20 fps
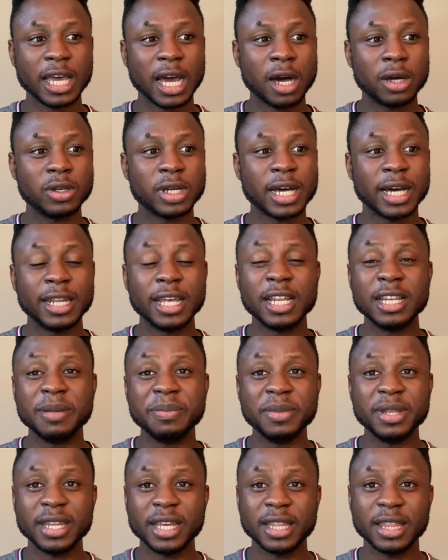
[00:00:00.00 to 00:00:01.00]
how you can
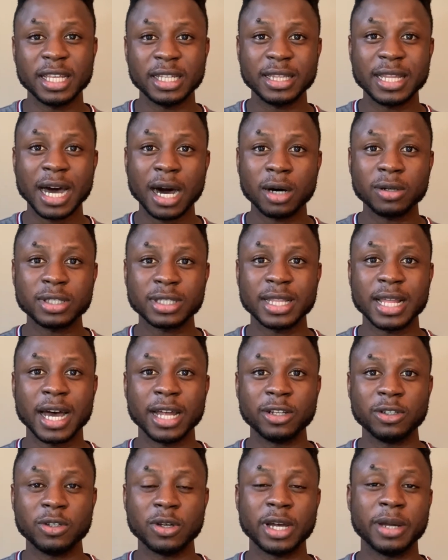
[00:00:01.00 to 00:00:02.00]
eliminate the doubts that
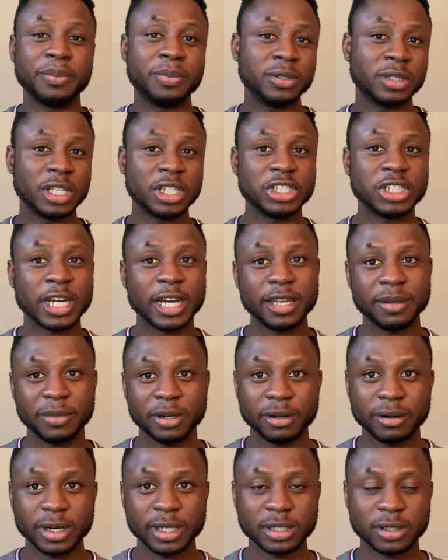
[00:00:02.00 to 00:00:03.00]
you are a potential
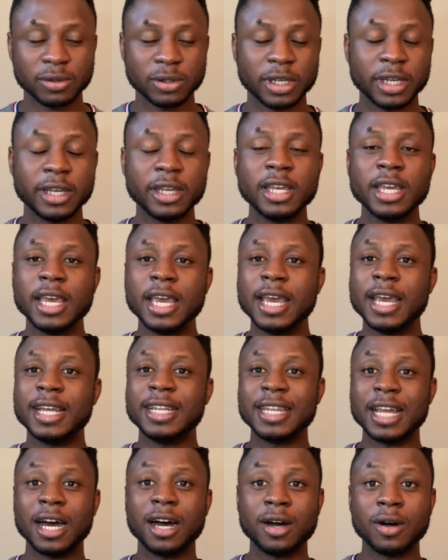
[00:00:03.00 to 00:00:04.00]
immigrant. Okay,
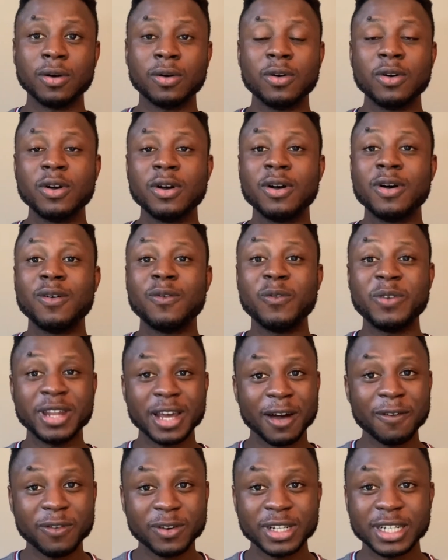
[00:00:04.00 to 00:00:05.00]
now
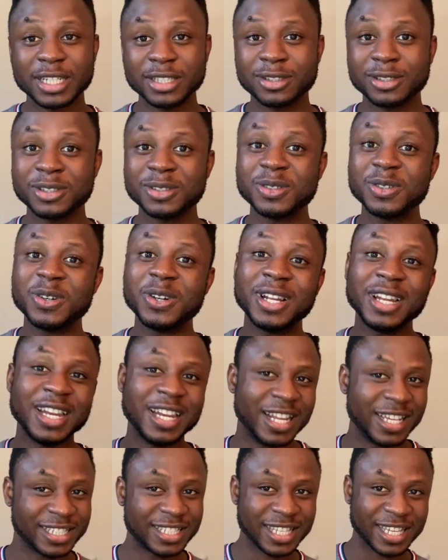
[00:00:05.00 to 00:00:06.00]
without further ado,
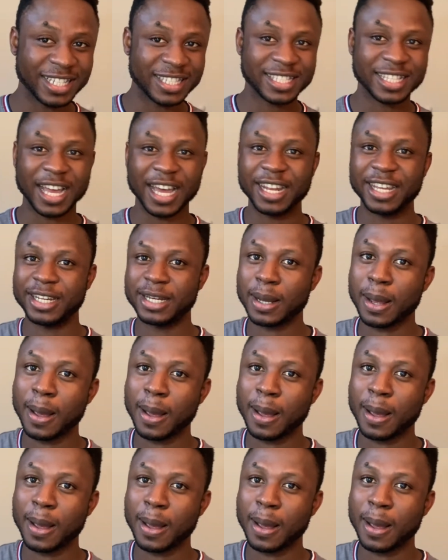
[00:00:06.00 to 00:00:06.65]
let's get started.